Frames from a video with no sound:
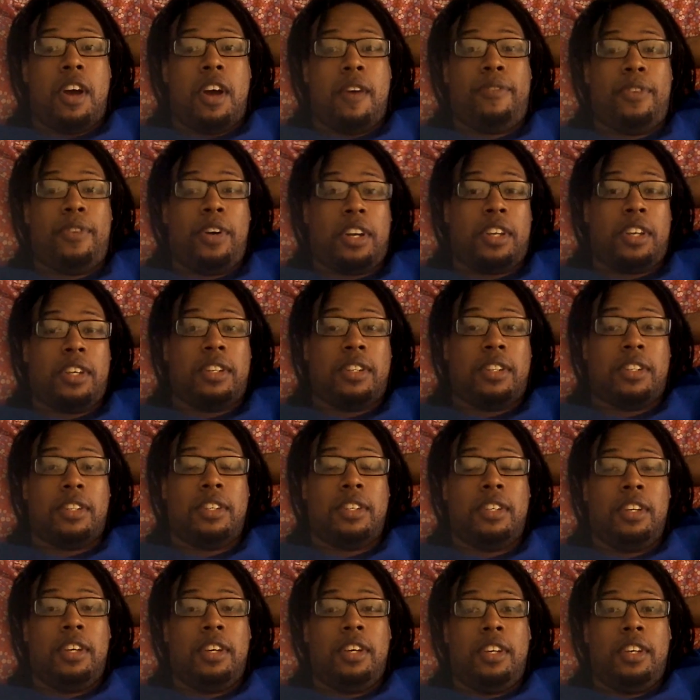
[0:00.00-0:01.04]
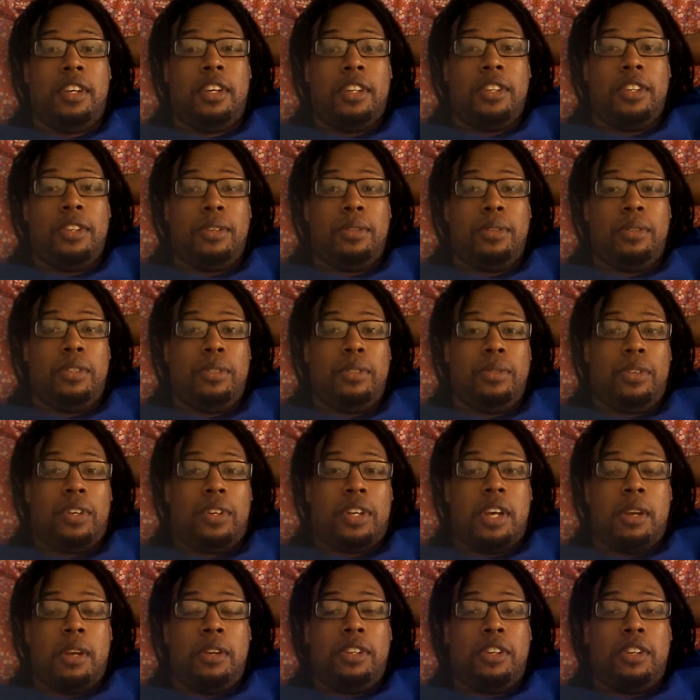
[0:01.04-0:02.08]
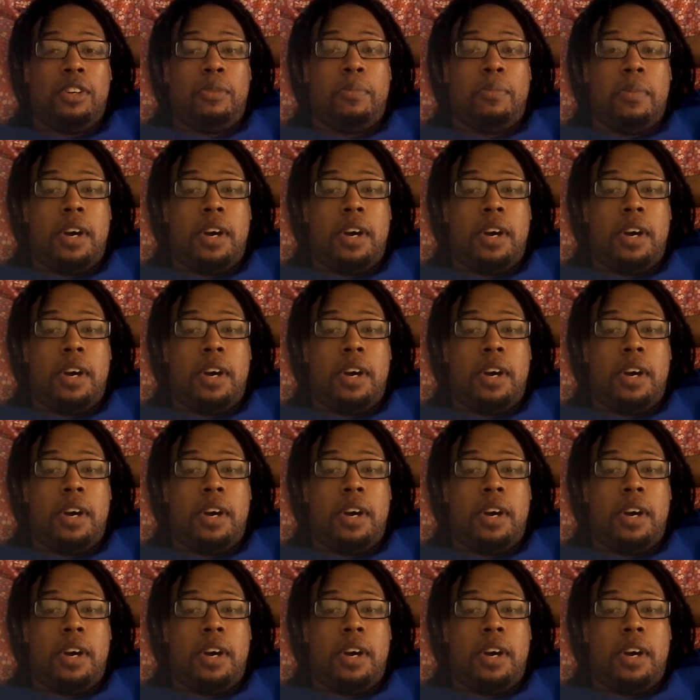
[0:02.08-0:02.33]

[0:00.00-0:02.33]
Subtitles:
I fucking you look at, you know,